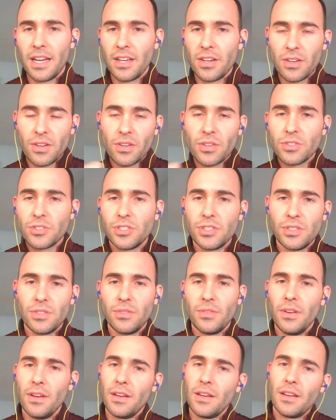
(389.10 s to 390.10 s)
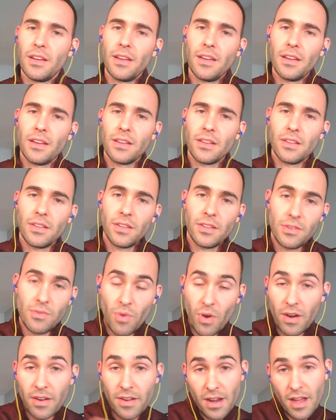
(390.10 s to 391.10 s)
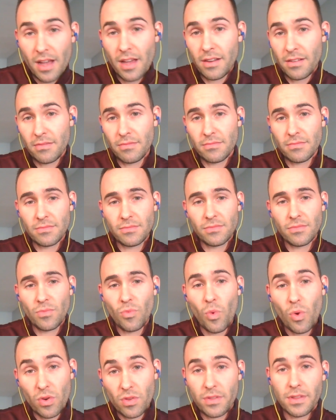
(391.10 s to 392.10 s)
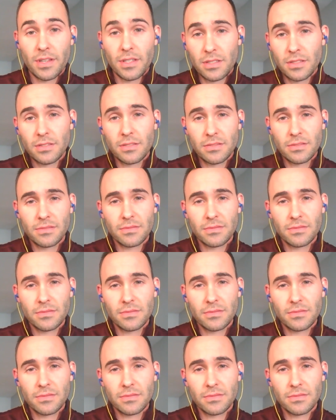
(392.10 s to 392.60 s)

urge you, you are not worthless.